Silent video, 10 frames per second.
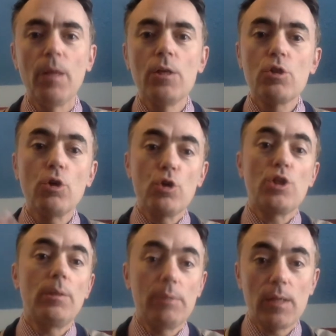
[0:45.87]
So your
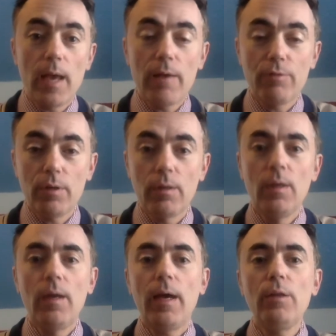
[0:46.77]
ship is heavier,
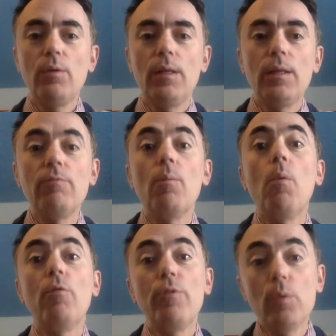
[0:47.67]
and you need even
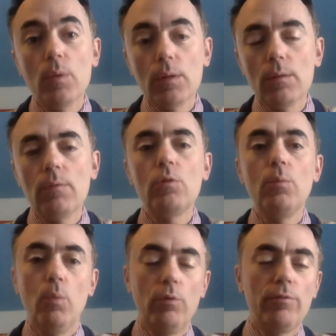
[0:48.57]
more fuel to
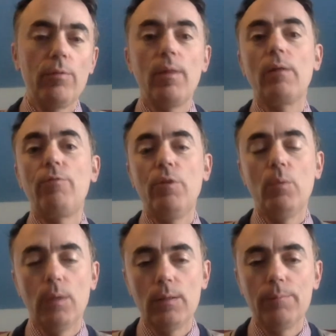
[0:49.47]
move that
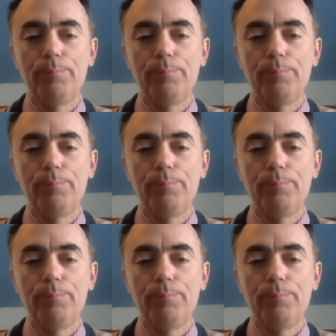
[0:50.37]
fuel.